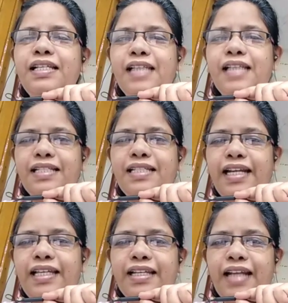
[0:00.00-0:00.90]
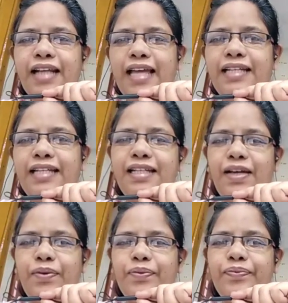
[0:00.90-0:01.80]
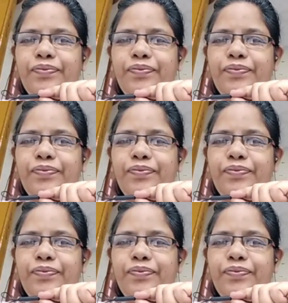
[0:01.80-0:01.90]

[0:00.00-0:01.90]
start studying right now.